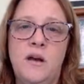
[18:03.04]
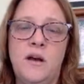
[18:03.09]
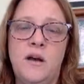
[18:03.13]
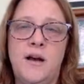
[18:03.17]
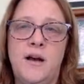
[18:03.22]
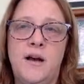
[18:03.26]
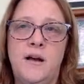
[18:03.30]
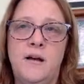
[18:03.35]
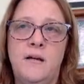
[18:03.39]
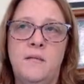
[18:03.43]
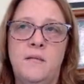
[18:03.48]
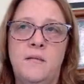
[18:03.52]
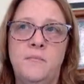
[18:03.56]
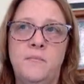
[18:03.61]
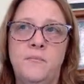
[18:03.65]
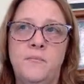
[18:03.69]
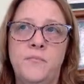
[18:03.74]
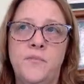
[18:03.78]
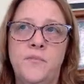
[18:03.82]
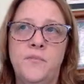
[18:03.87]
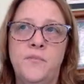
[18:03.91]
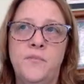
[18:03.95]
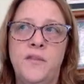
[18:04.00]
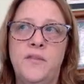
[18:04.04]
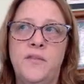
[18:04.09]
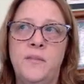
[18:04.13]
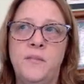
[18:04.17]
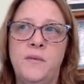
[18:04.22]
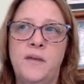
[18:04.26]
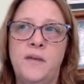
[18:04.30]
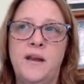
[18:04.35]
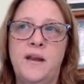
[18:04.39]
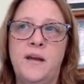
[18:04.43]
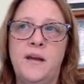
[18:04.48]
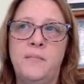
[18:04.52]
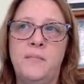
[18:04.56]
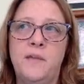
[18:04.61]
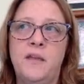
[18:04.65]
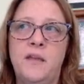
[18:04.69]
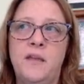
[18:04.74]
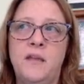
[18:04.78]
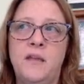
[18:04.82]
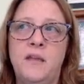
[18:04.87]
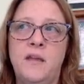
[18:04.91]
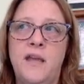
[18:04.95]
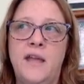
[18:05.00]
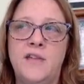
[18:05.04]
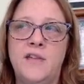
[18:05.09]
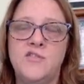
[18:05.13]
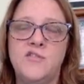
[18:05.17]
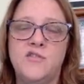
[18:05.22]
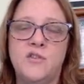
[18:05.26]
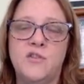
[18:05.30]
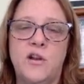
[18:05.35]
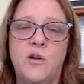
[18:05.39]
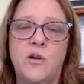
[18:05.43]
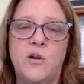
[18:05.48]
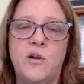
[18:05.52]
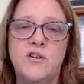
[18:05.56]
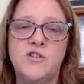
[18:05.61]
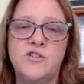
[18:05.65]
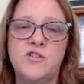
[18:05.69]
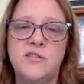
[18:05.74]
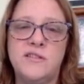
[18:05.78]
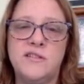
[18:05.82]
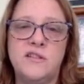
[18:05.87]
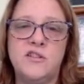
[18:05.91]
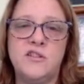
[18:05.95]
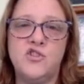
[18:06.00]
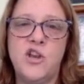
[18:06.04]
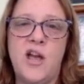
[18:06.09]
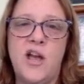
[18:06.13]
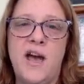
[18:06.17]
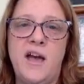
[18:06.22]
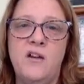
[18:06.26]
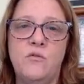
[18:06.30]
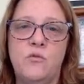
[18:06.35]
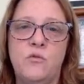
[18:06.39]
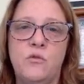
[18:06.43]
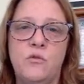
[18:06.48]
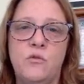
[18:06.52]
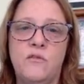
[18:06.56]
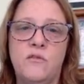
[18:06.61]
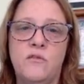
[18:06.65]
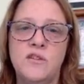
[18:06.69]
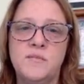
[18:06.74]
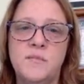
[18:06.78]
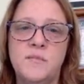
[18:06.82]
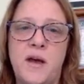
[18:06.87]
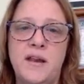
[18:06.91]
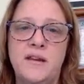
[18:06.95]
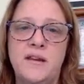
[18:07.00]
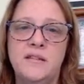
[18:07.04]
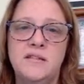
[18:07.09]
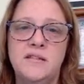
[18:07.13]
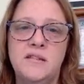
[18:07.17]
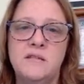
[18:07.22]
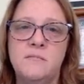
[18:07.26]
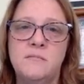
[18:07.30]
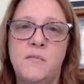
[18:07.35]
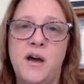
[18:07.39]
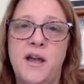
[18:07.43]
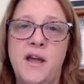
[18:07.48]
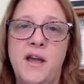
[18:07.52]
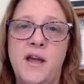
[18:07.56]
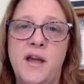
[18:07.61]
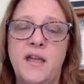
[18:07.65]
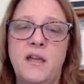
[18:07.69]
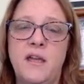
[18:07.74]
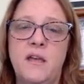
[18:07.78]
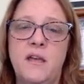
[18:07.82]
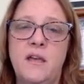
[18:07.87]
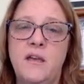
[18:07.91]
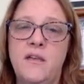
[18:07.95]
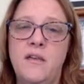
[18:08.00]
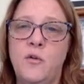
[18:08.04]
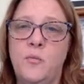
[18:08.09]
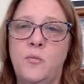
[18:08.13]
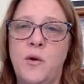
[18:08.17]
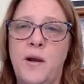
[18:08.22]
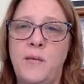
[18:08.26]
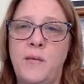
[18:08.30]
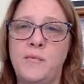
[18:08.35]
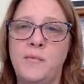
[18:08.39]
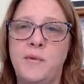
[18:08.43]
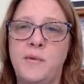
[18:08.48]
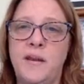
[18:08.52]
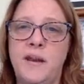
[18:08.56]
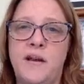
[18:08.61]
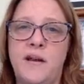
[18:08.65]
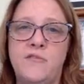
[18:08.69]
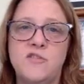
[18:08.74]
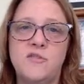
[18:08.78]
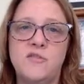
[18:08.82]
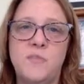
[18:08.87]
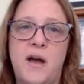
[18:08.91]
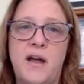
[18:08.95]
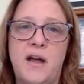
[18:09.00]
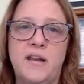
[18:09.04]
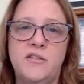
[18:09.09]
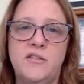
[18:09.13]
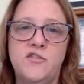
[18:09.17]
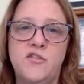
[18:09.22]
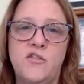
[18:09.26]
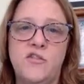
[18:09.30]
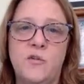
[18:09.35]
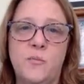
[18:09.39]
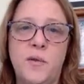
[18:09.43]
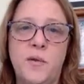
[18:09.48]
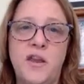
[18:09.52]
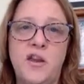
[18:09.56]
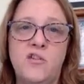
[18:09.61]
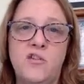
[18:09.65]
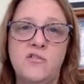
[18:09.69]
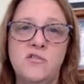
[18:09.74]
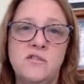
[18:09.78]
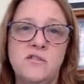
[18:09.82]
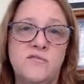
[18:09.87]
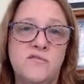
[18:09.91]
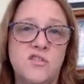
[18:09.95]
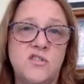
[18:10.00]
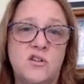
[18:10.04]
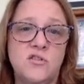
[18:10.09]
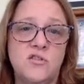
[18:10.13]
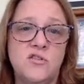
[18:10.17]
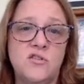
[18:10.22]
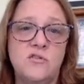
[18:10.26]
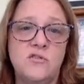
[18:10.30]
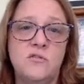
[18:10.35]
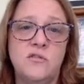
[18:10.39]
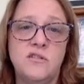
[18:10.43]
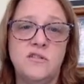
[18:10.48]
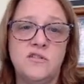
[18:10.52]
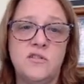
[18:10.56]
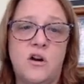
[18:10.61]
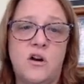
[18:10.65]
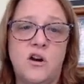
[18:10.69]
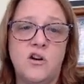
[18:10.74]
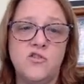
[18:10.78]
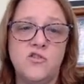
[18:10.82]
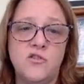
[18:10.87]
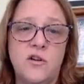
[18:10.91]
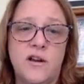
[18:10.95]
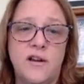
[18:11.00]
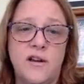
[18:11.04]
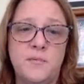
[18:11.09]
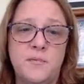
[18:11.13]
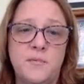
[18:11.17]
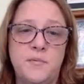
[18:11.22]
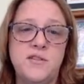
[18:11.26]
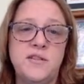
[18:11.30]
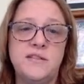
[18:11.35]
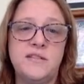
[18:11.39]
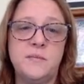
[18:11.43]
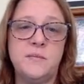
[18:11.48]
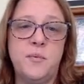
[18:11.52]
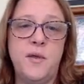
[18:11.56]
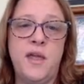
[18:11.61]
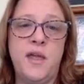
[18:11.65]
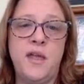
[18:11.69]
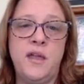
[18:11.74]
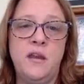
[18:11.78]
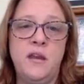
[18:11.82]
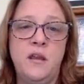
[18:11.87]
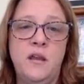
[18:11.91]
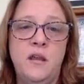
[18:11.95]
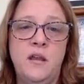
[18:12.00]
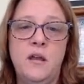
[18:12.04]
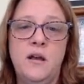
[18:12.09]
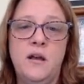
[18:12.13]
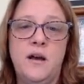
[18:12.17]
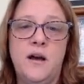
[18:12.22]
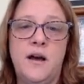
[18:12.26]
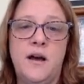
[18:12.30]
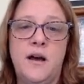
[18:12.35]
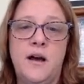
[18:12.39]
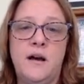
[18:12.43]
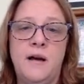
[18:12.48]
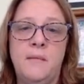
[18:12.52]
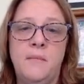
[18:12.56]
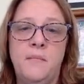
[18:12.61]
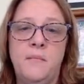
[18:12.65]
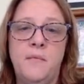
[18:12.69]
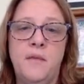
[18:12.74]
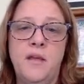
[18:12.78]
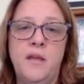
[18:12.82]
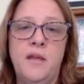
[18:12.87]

They might not be answering questions in the chat or responding to the mic. They're probably not responding to their peers if certain students are trying to participate. And